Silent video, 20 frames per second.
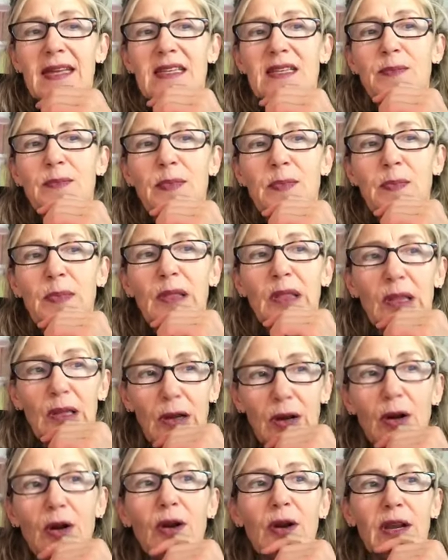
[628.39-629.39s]
and to
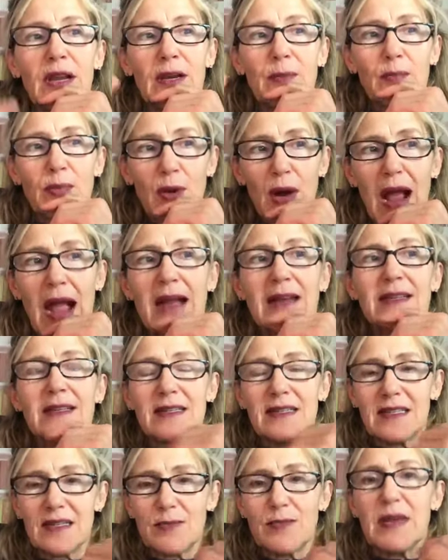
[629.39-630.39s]
learn and
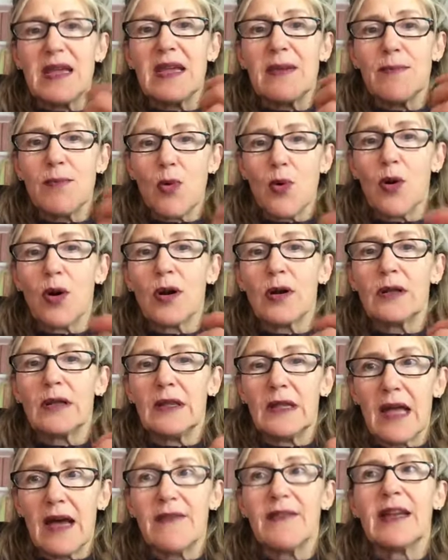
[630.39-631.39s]
practice to be
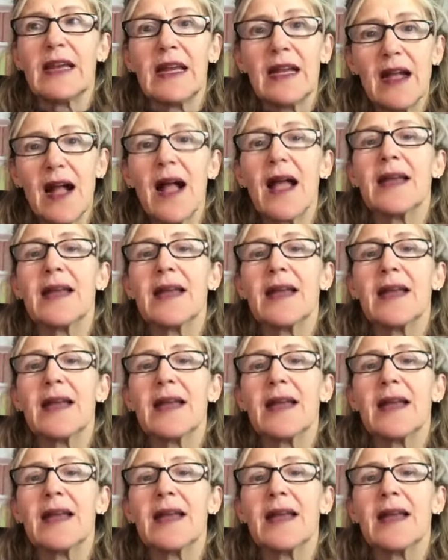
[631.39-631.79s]
more loving,